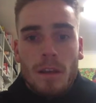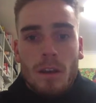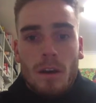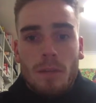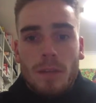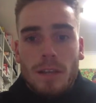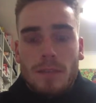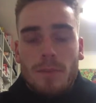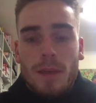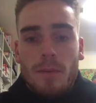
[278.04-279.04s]

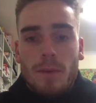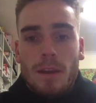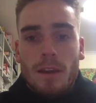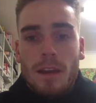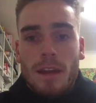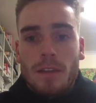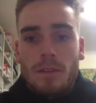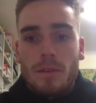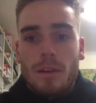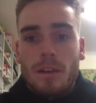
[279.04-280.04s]
objects and people can enhance
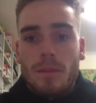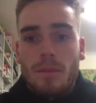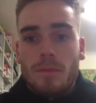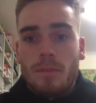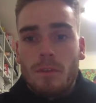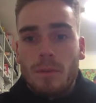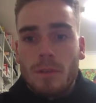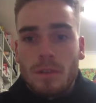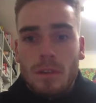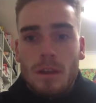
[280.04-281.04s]
or inhibit
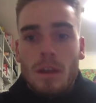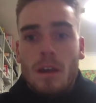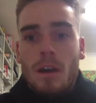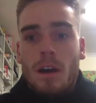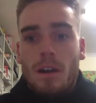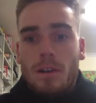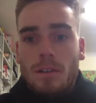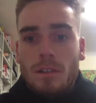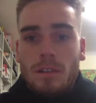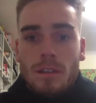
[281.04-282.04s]
performance. I
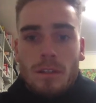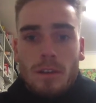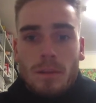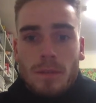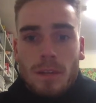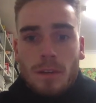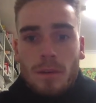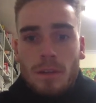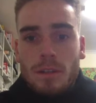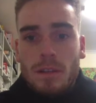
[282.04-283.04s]
constantly stopped and
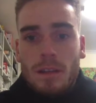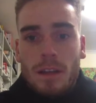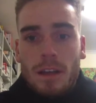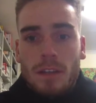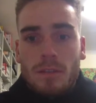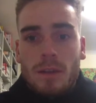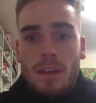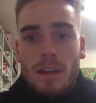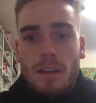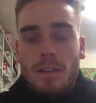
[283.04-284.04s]
questioned the class throughout
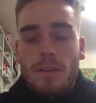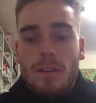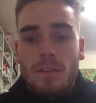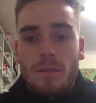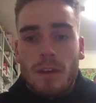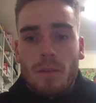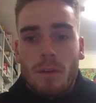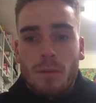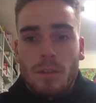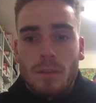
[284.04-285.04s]
the activities in round
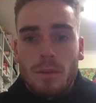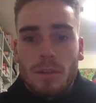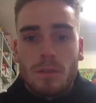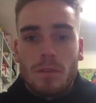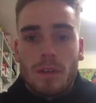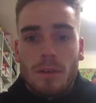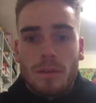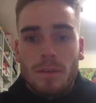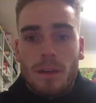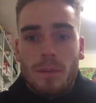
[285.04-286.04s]
robin to ensure they were
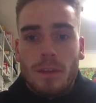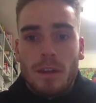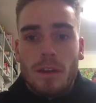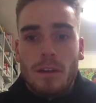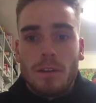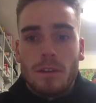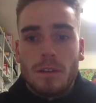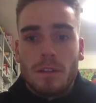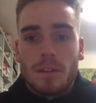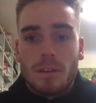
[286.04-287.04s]
developing their knowledge on
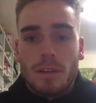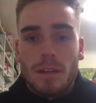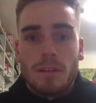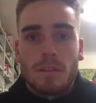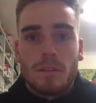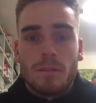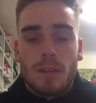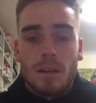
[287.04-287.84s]
this content descriptor.